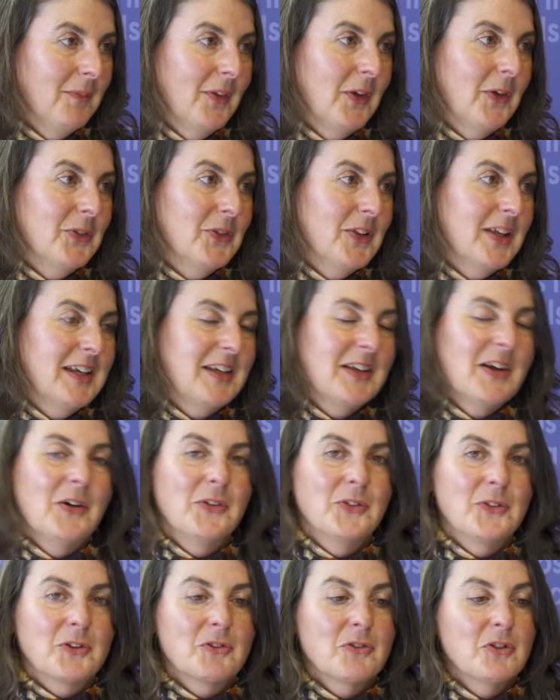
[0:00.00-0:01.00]
on
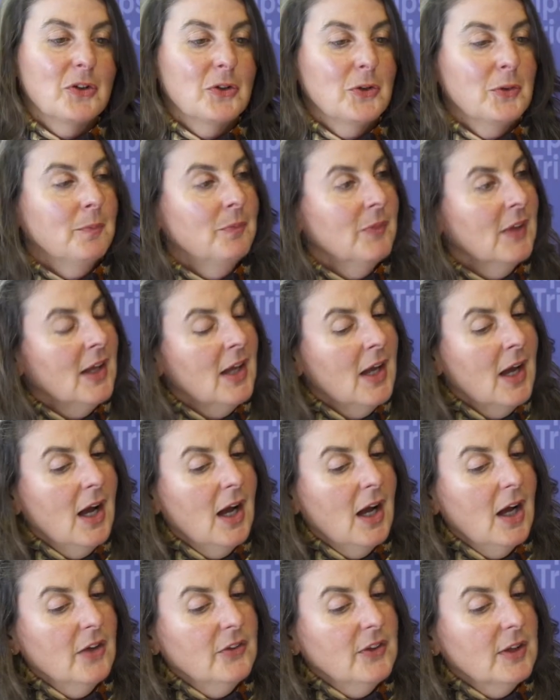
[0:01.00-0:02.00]
the group,
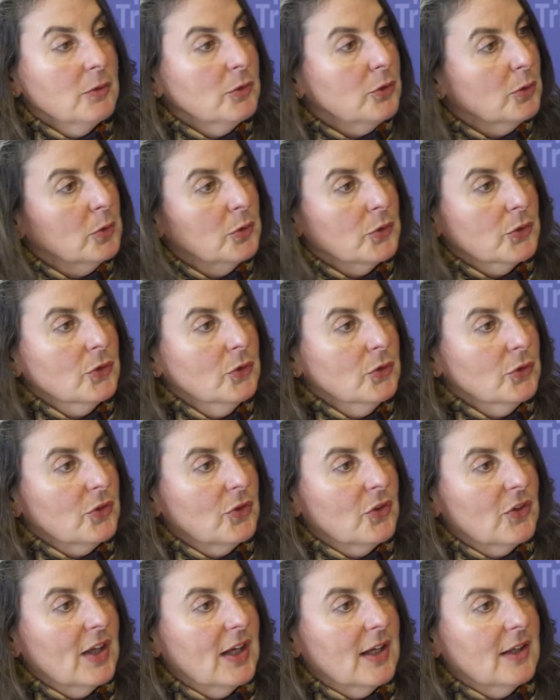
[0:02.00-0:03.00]
and they'll do all sorts
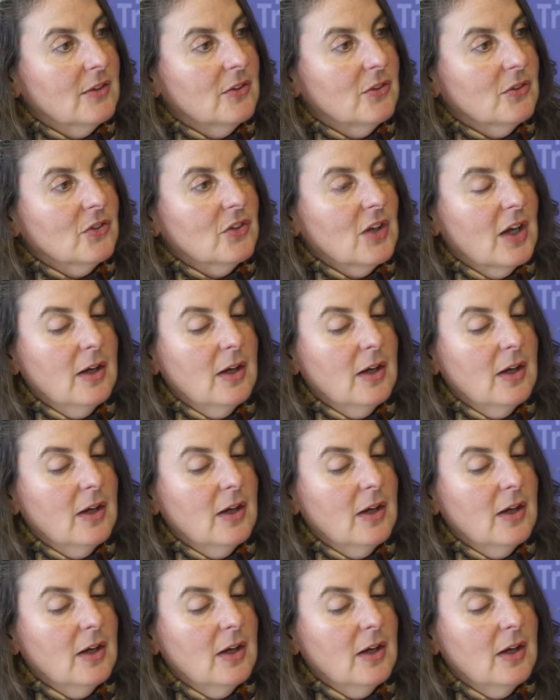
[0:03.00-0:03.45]
of things.